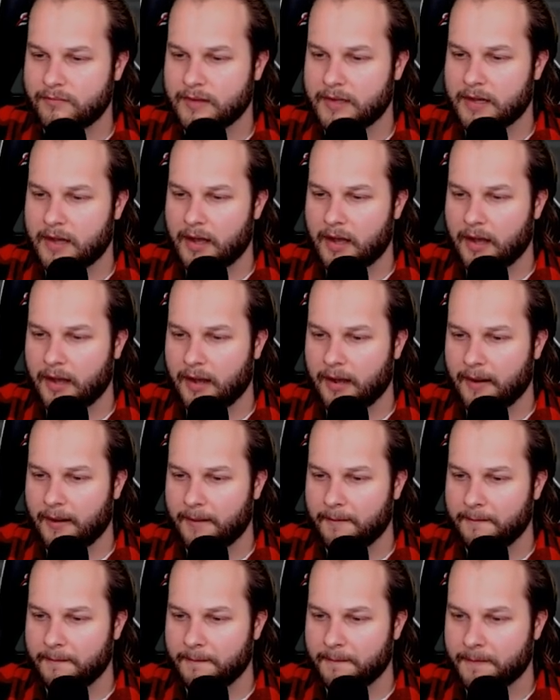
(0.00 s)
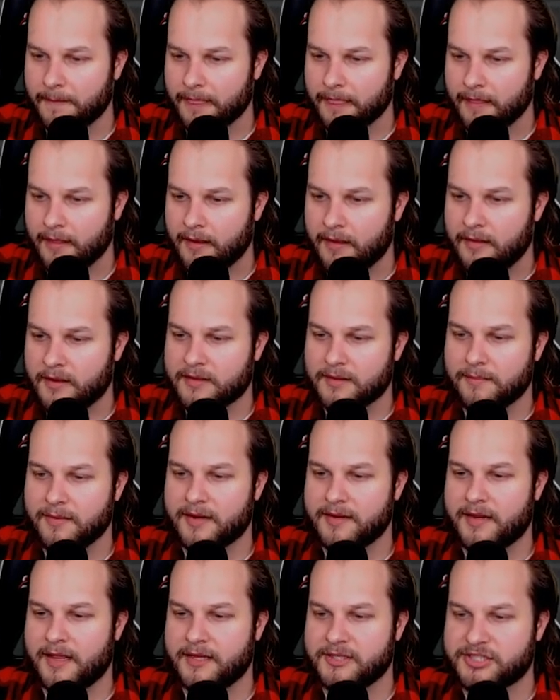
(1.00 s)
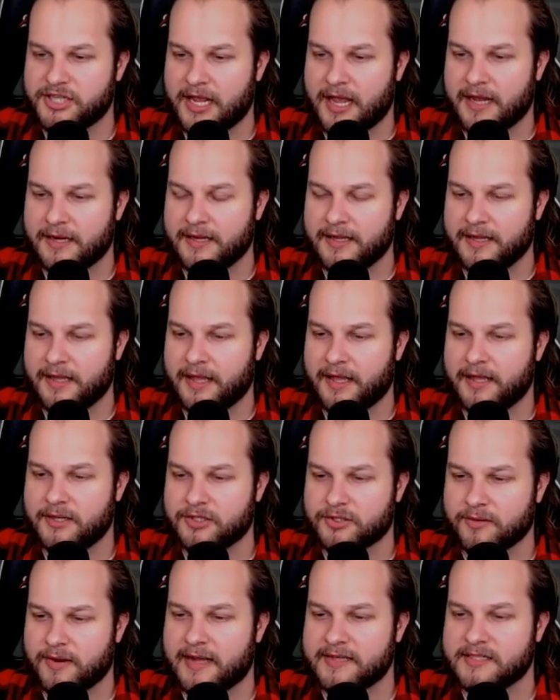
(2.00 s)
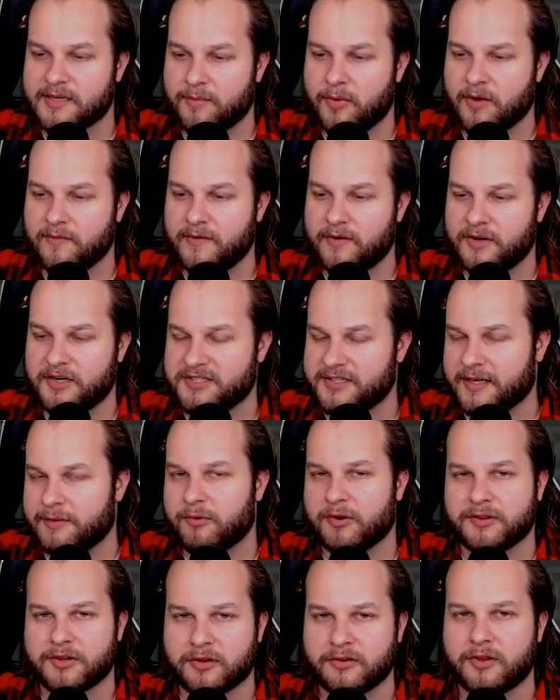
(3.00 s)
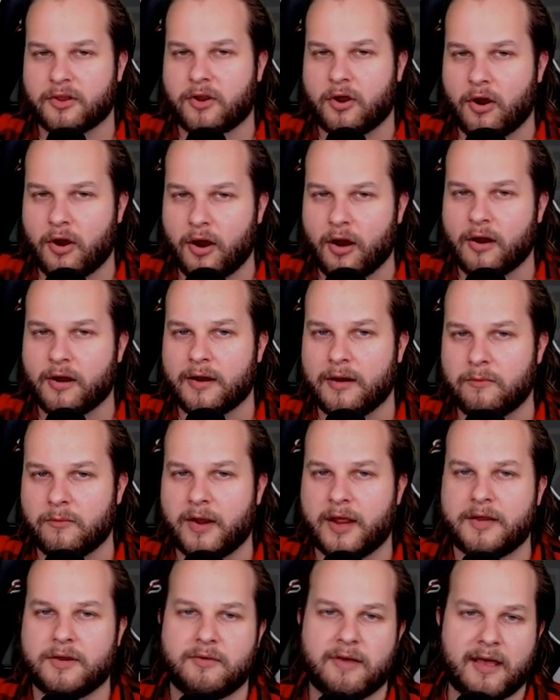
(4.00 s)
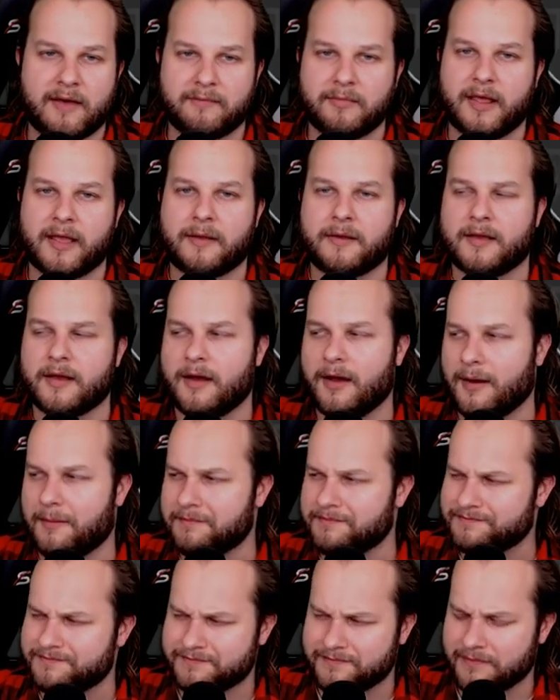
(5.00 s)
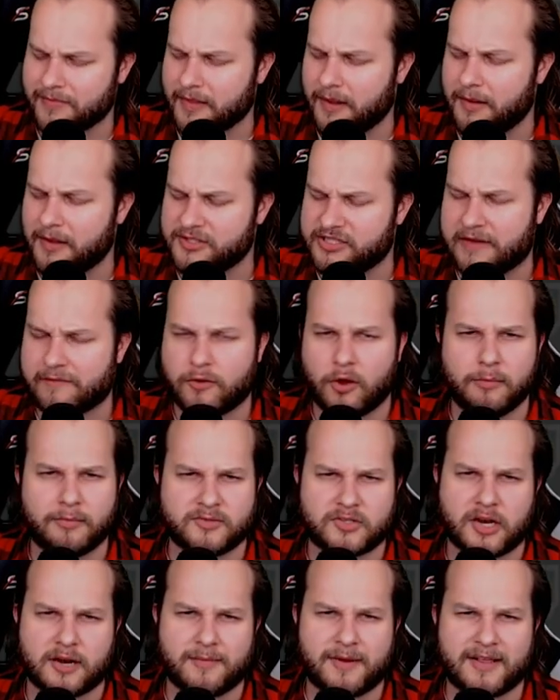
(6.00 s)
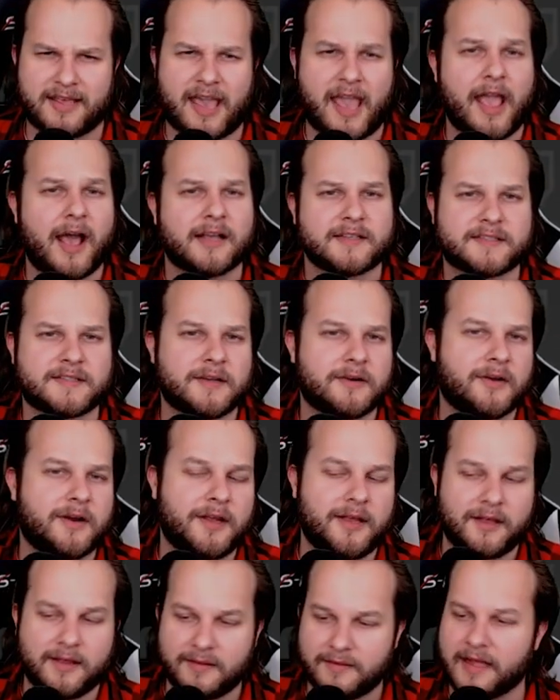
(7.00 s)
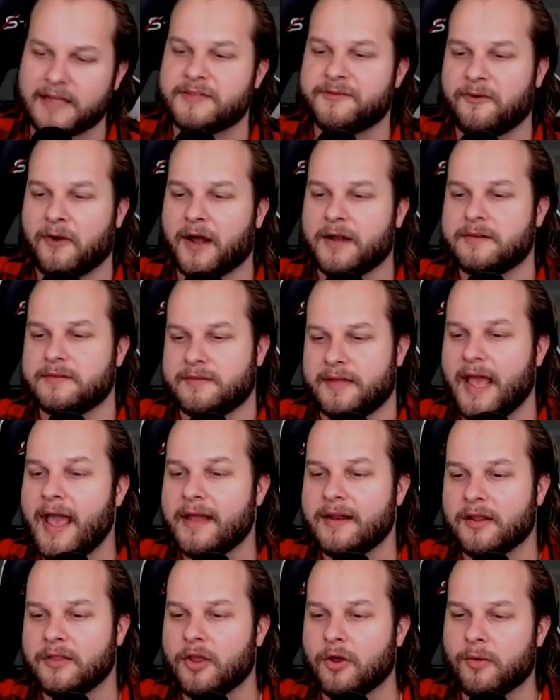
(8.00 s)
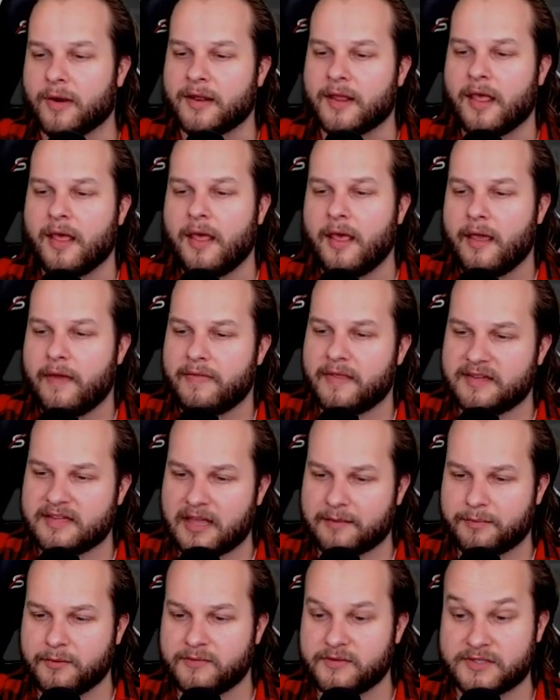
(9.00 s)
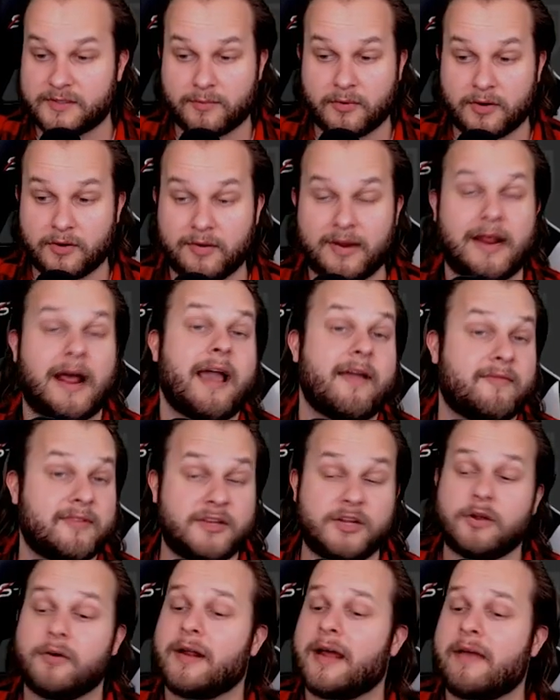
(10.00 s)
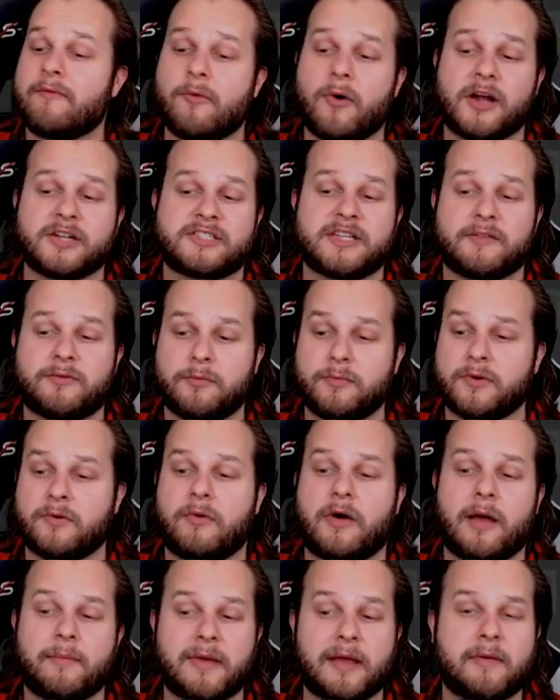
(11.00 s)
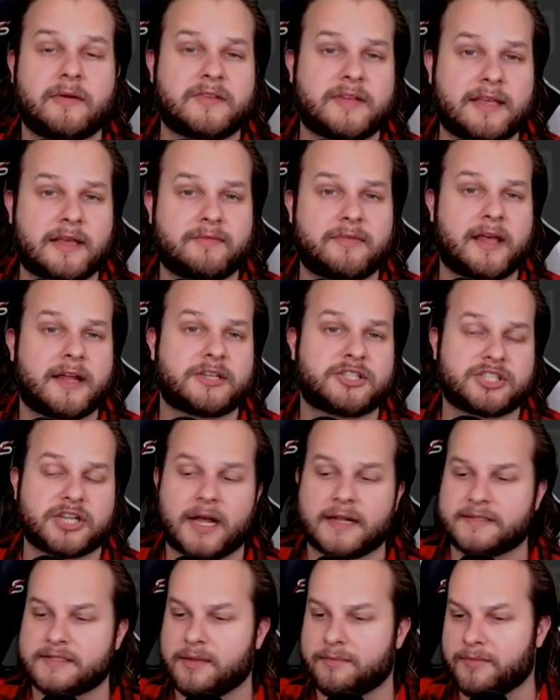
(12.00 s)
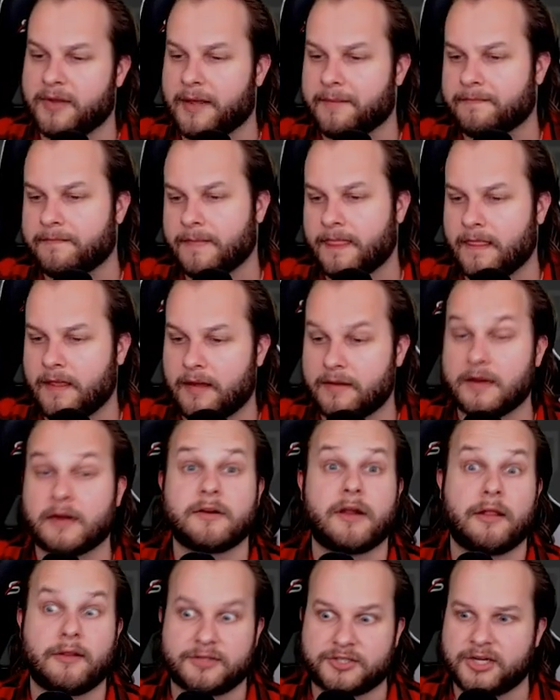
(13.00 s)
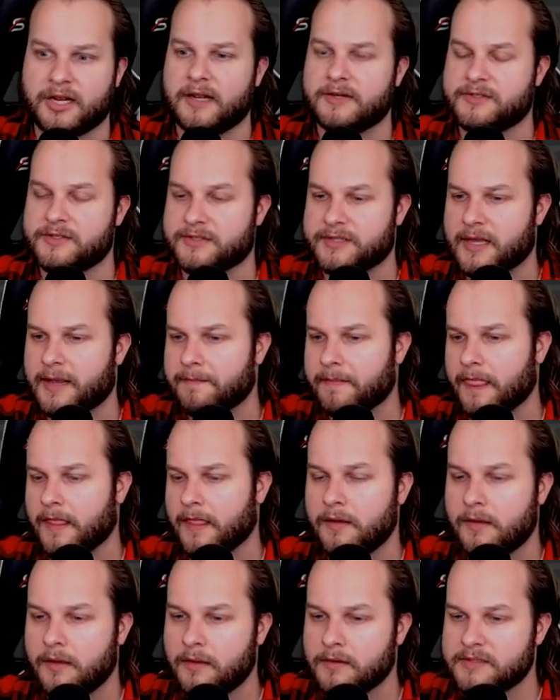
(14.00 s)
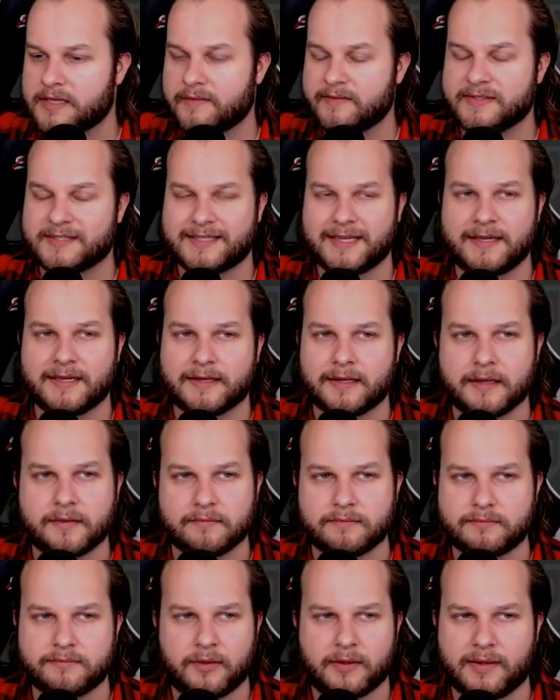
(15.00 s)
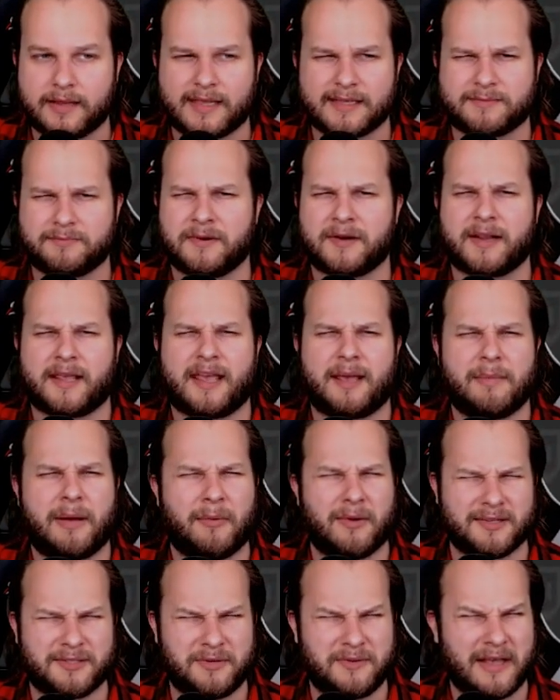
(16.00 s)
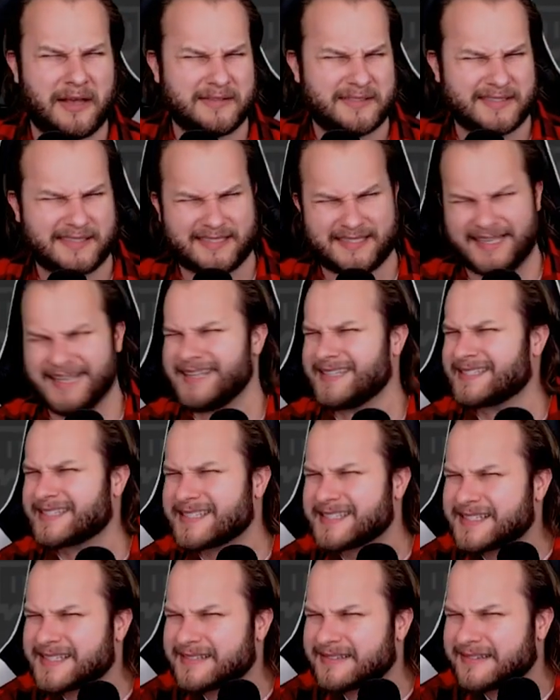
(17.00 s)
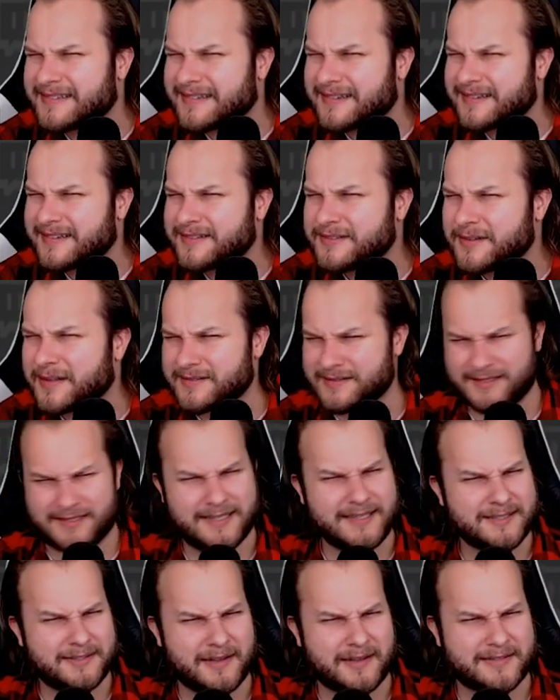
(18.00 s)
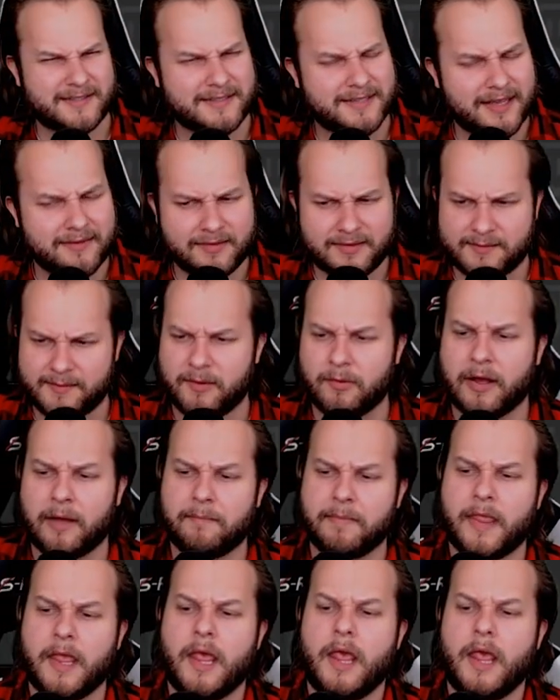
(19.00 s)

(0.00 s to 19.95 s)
Um, like the Monday chatting in Jurassic Park, because like when they're in the car and when you have like um, uh, Jeff Goldblum talking about chaos theory. That's fun. Yeah, another one. I think Death Proof the Submariner. I haven't, you know, I haven't watched Death Proof in a while. I might want to give that a shot someday. another shot, I should say. So I haven't seen it in, well, I guess when it came out, when 2006, 2006, 2007. It's been a while.